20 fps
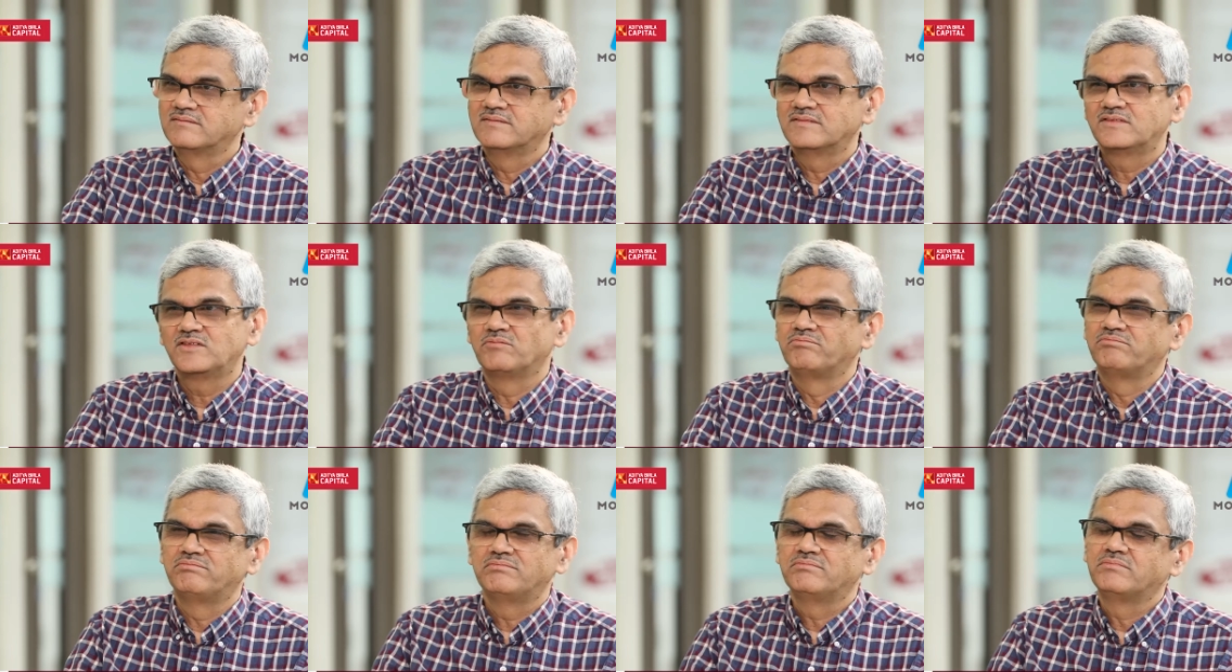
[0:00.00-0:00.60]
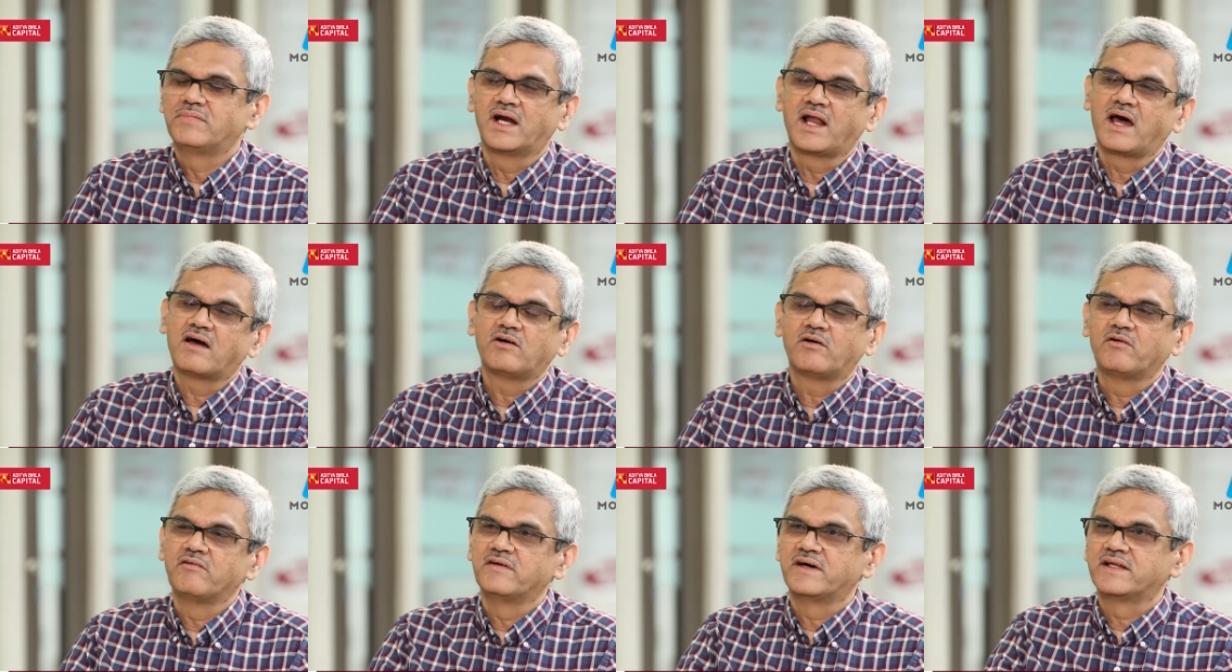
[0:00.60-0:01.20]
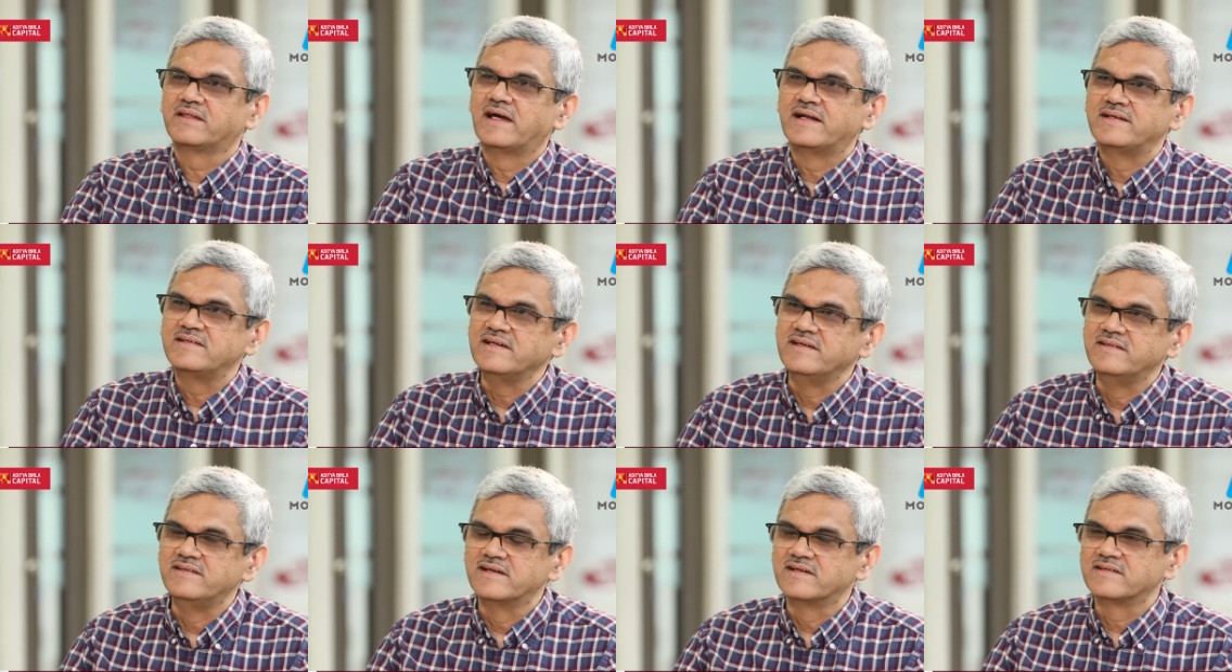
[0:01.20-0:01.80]
So, but however, that's
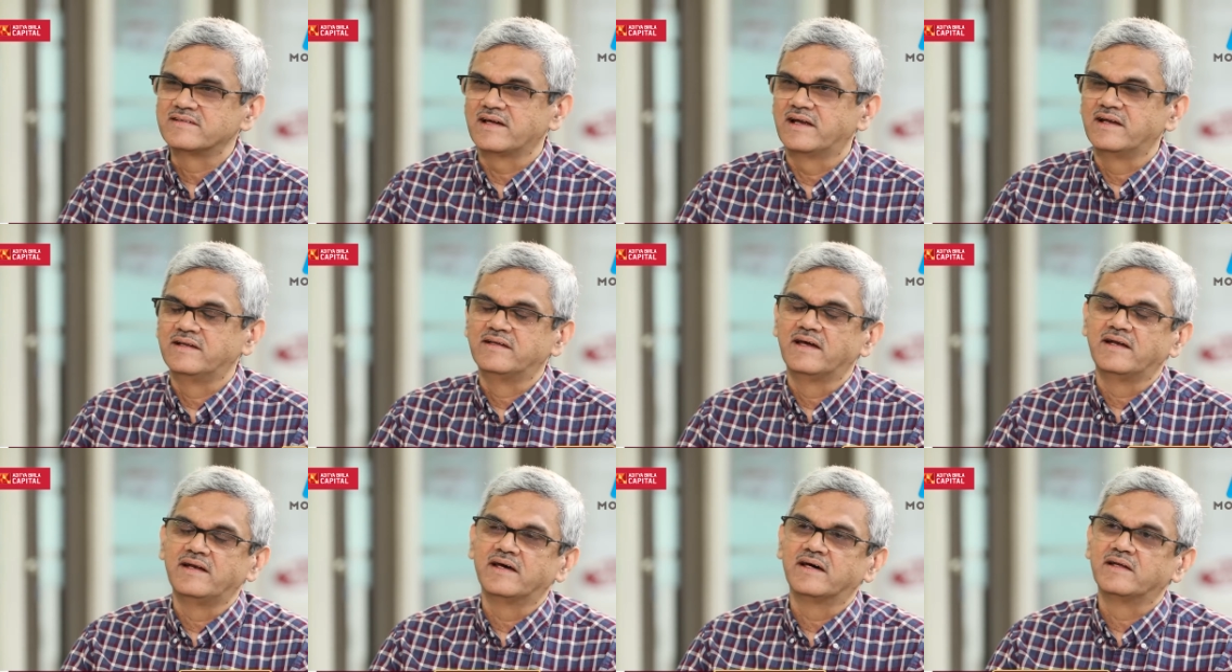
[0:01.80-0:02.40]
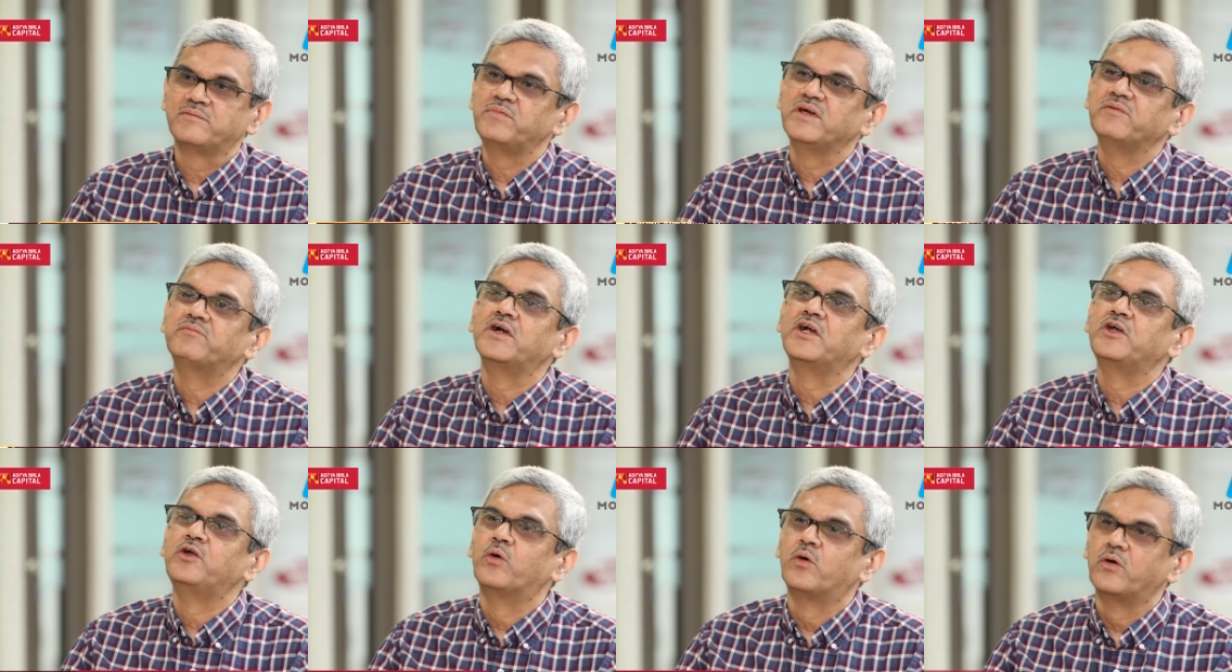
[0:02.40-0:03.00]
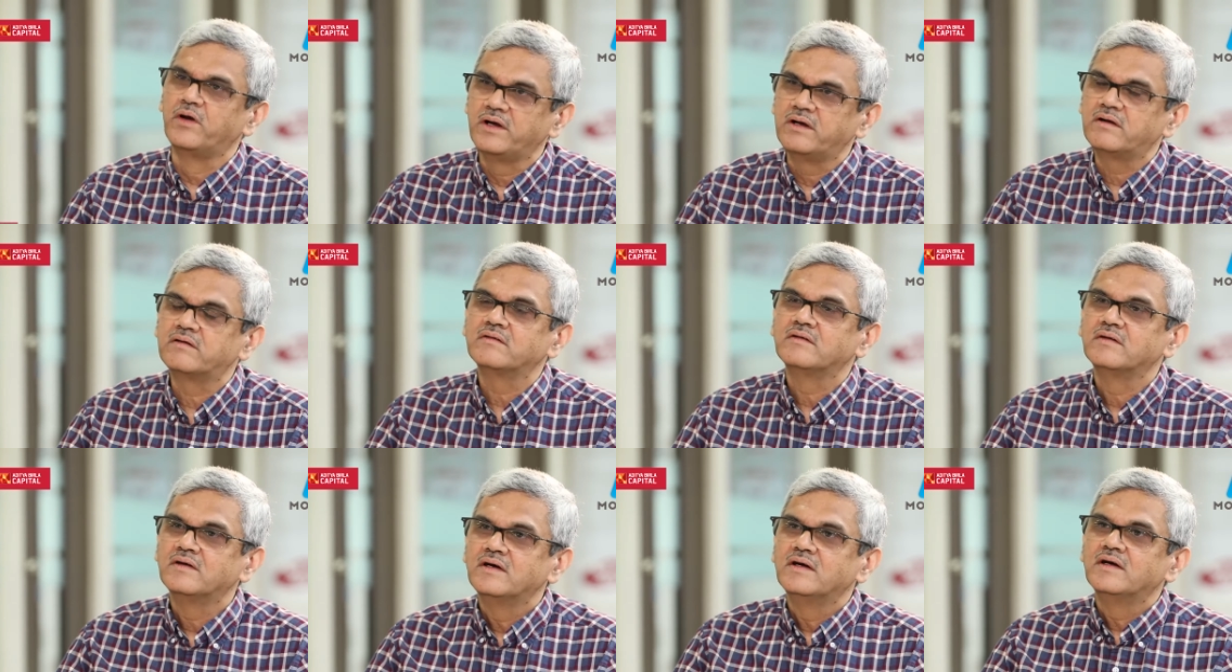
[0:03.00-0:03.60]
easier said than done. People don't
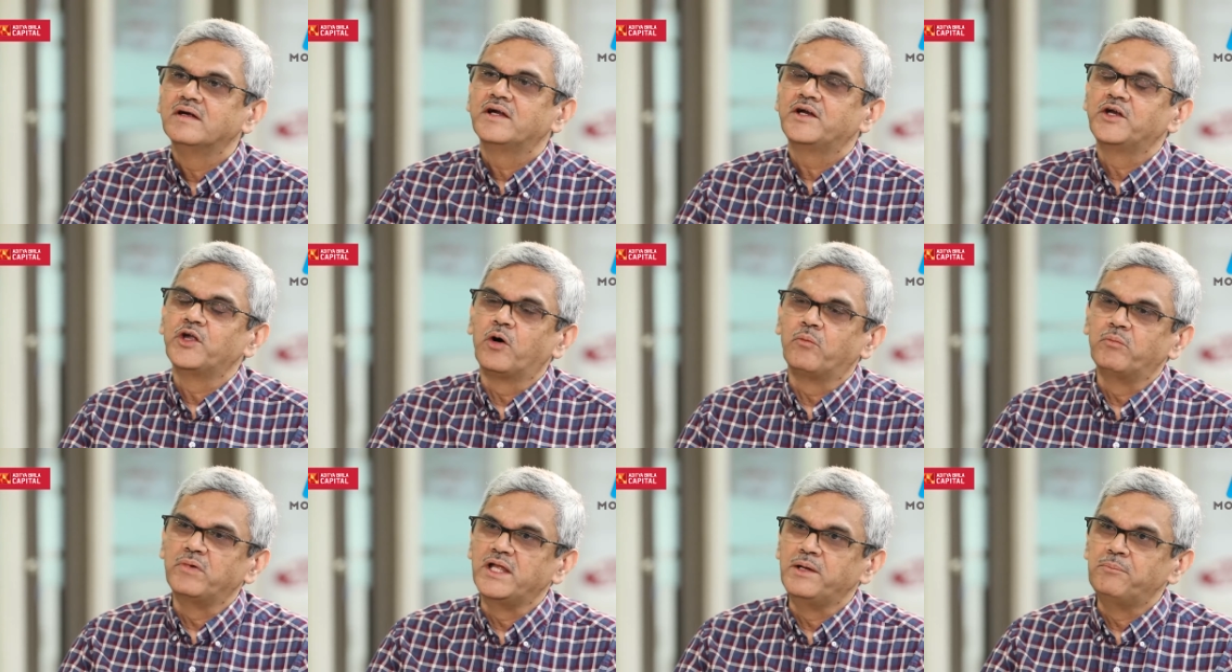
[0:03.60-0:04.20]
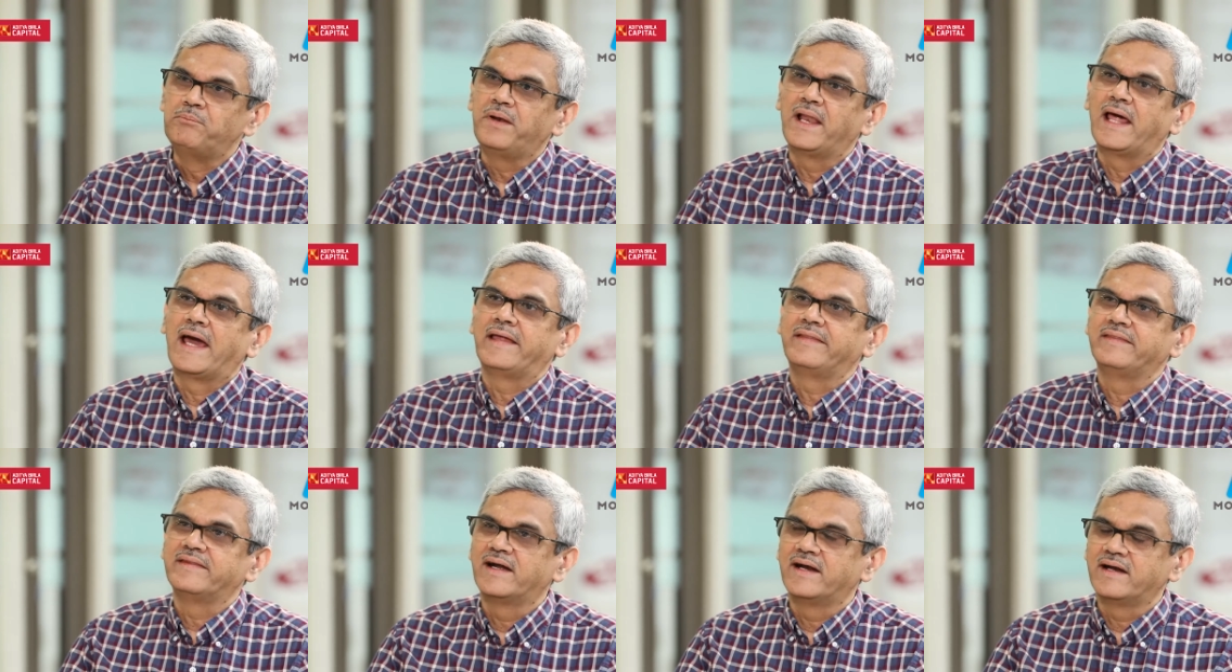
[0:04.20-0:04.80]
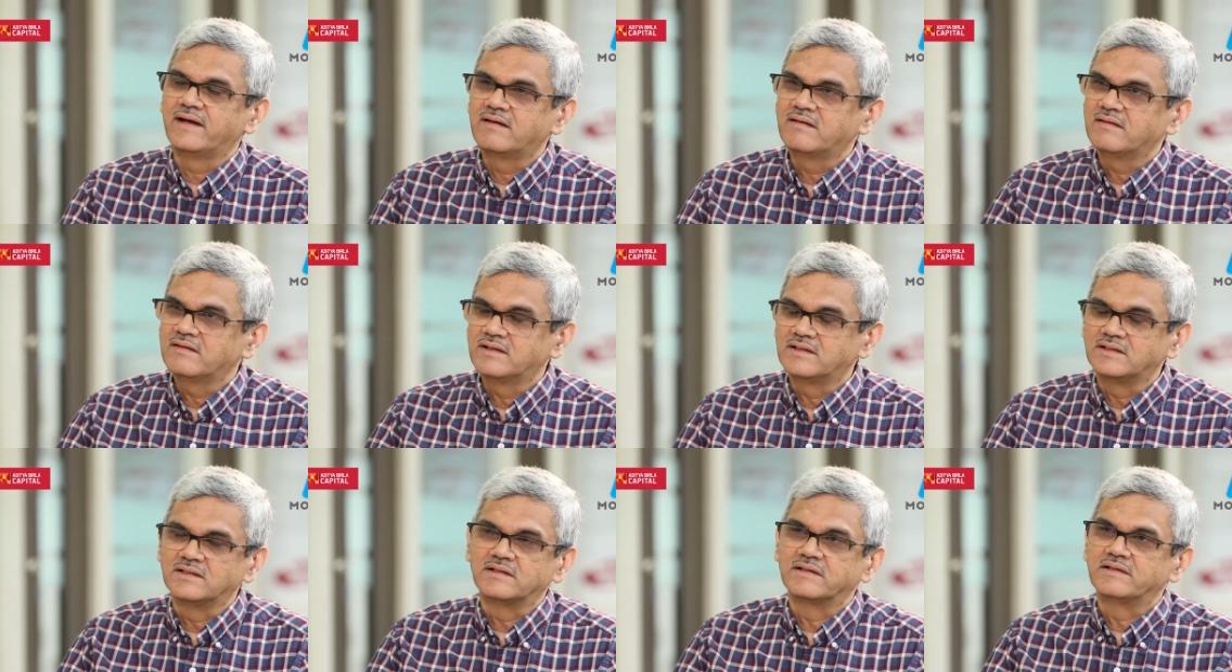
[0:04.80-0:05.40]
normally plan that
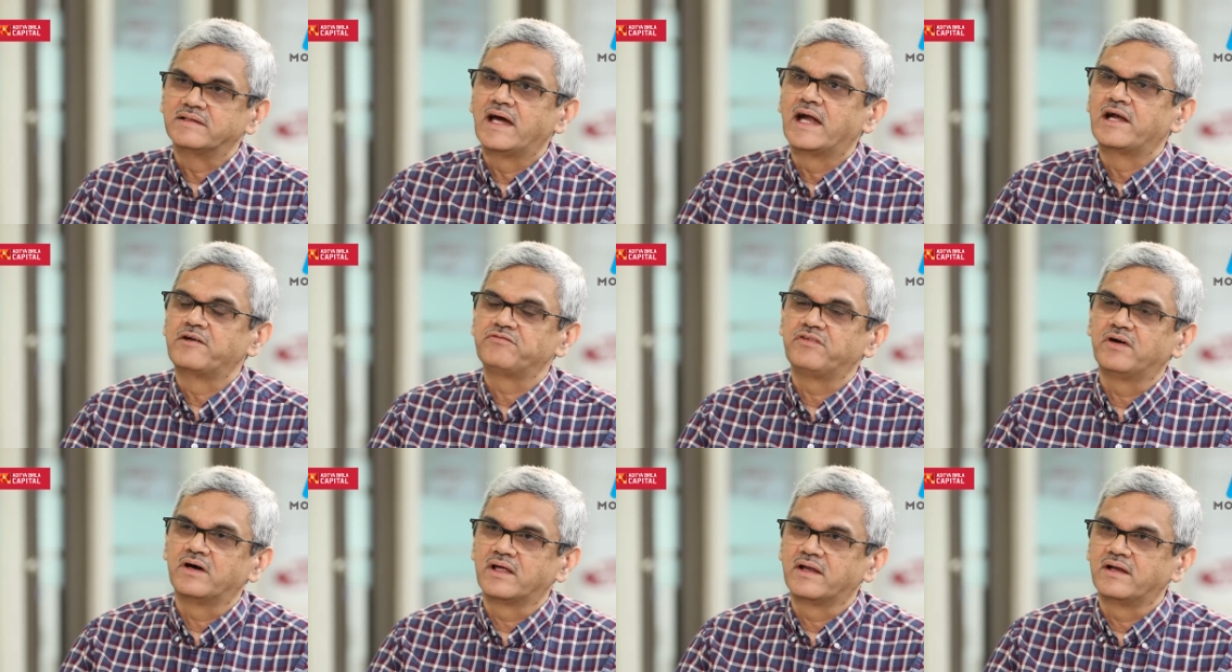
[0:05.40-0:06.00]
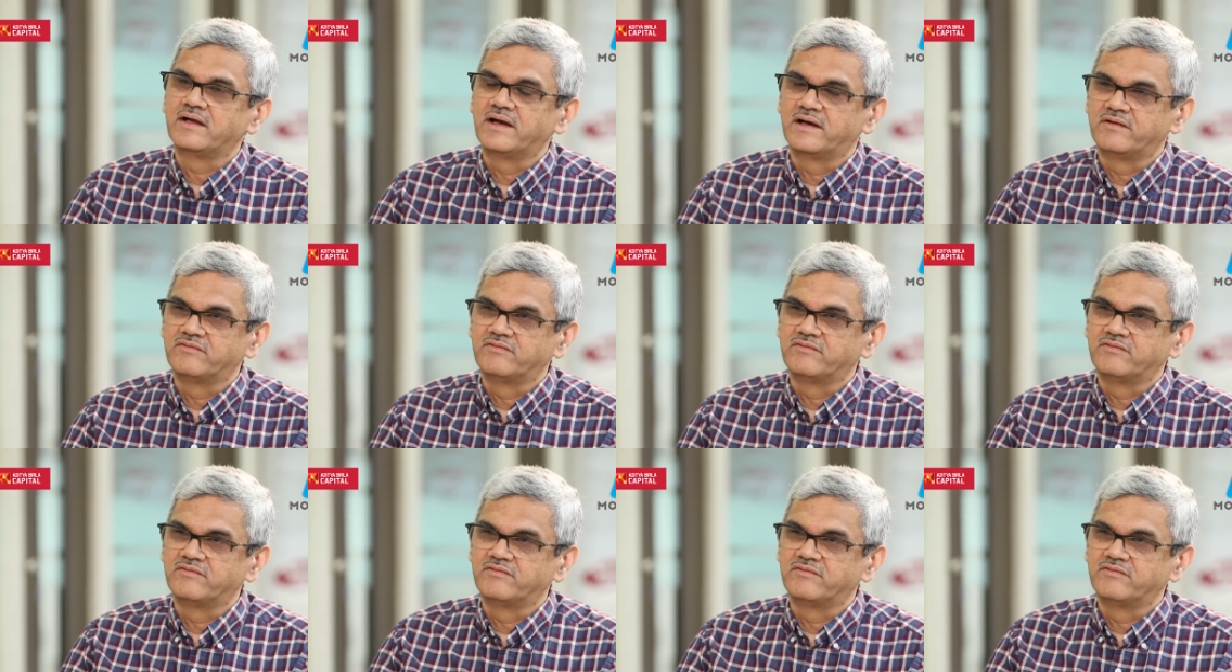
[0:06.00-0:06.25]
uh, that far in